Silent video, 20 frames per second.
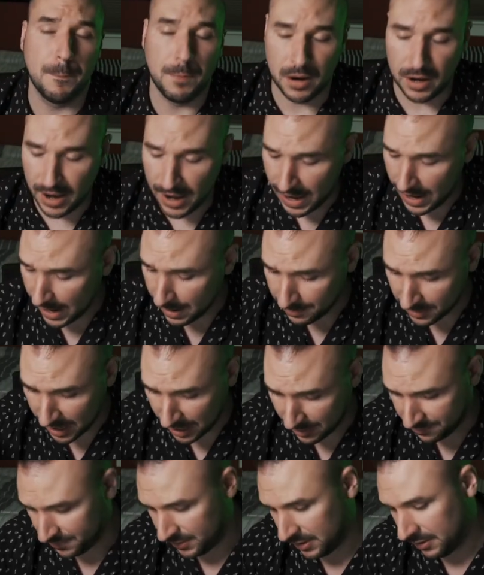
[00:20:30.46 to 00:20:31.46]
But I'm
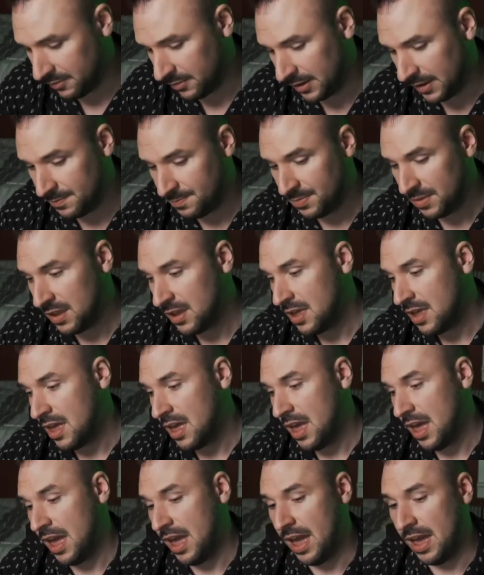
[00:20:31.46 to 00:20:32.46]
not feeling it.
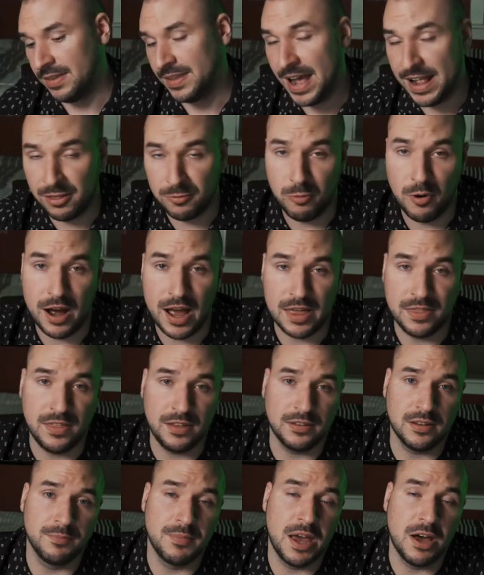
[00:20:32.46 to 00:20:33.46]
And that's why I
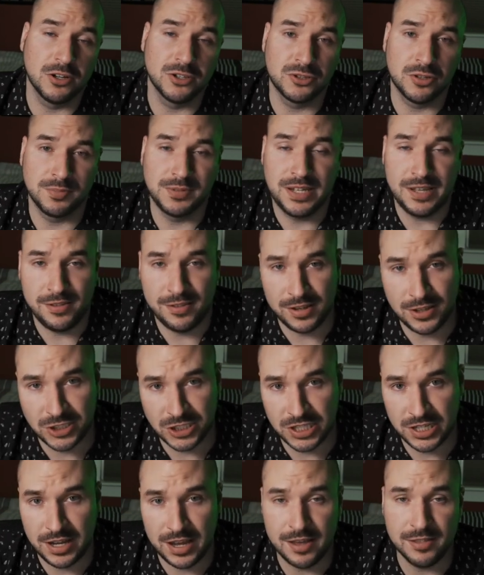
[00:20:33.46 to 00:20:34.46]
think the Maelstrom
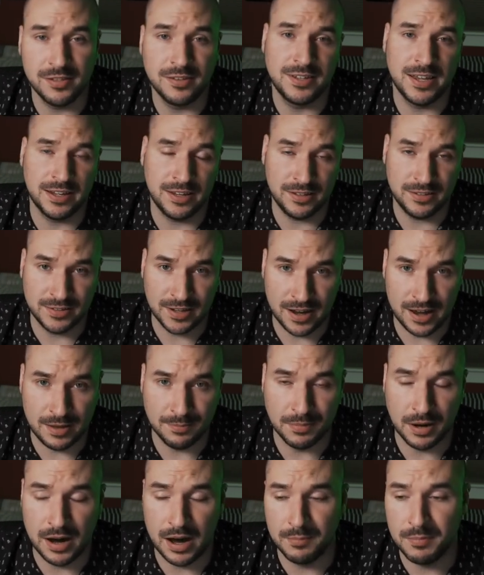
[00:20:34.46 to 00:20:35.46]
TCG is a ticking
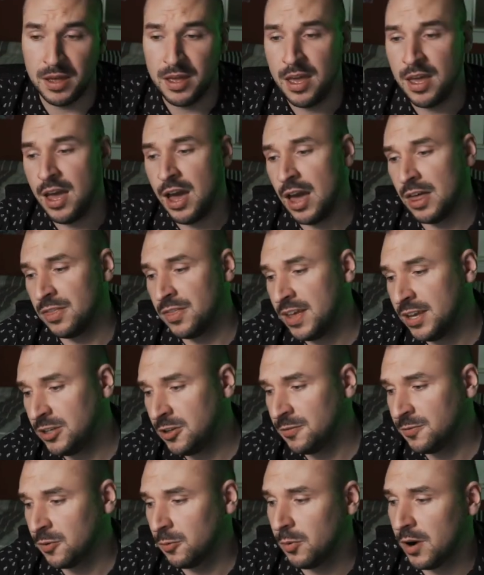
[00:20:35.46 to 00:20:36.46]
time bomb. I thank
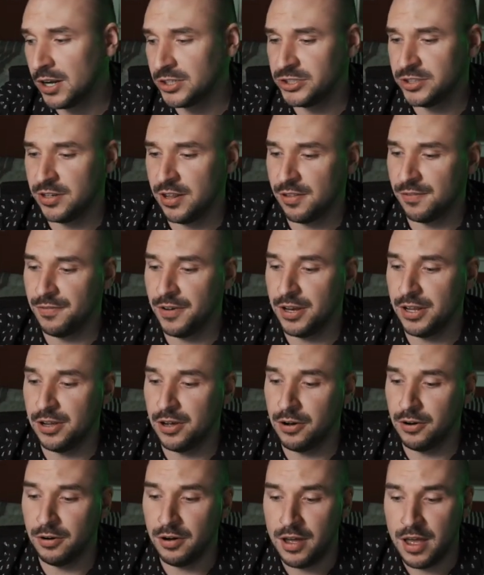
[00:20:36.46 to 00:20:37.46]
you for watching this
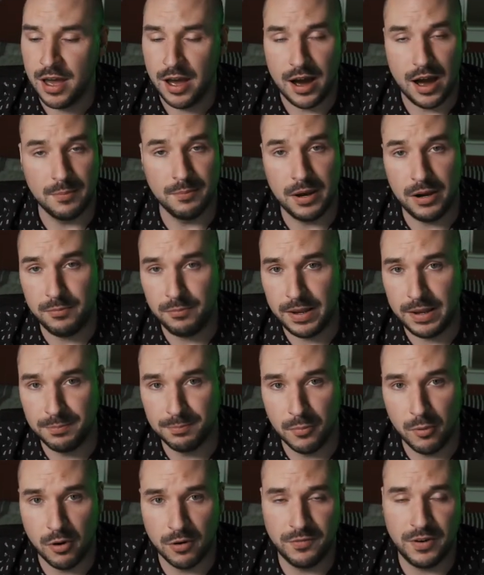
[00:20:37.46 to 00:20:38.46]
video. I might make
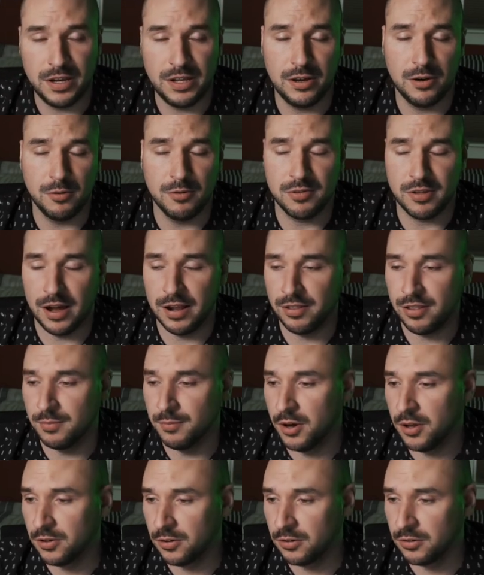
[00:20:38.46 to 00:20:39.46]
more videos on
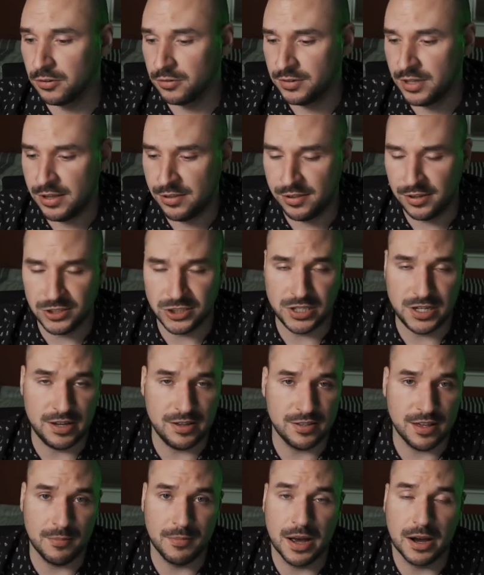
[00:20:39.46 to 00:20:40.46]
some other
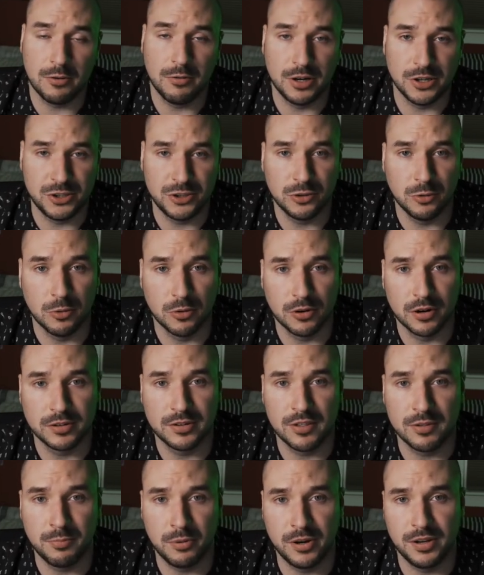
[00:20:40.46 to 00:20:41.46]
TCGs. I'm not quite sure at
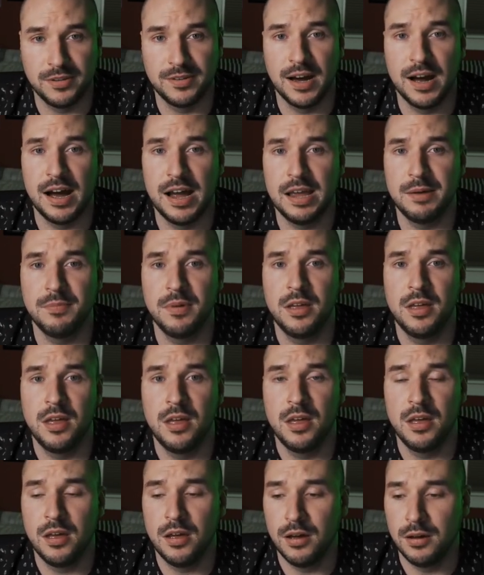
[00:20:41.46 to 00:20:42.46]
this point in time.
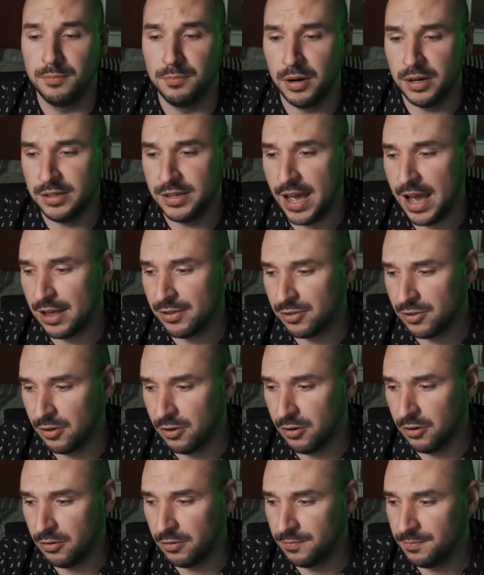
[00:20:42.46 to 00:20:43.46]
But yeah,
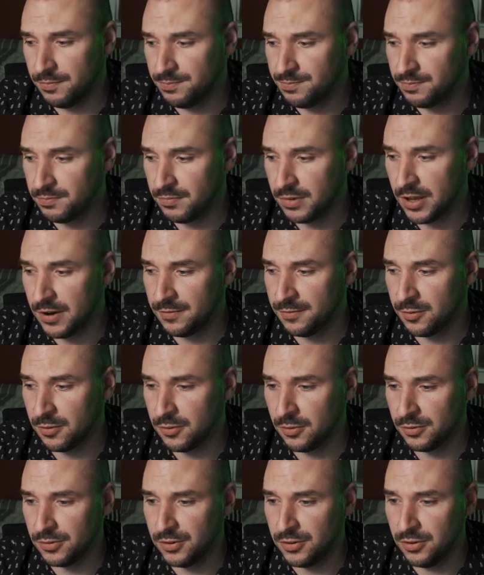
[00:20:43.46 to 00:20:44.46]
so without
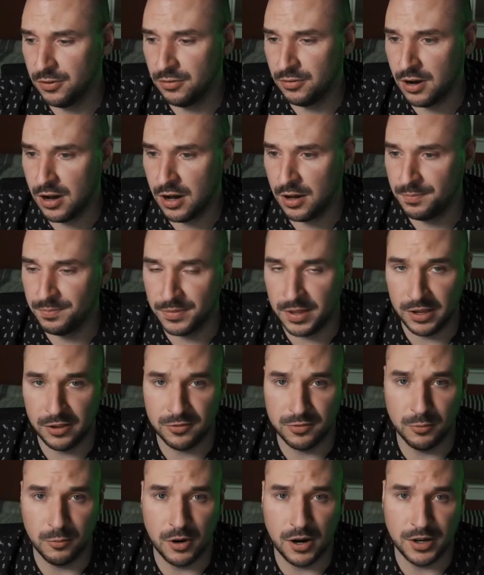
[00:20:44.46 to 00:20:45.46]
further ado, thanks
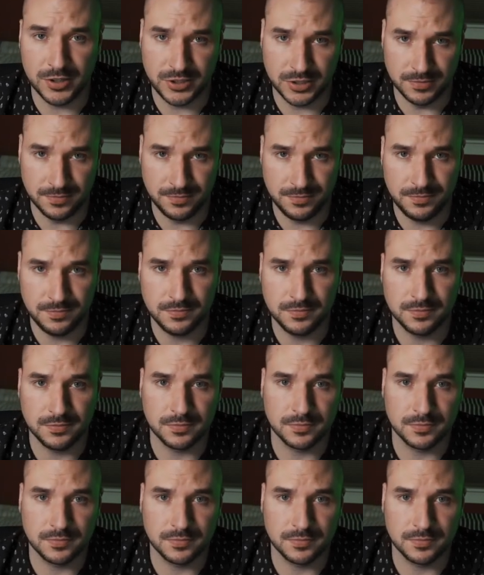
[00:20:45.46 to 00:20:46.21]
for watching.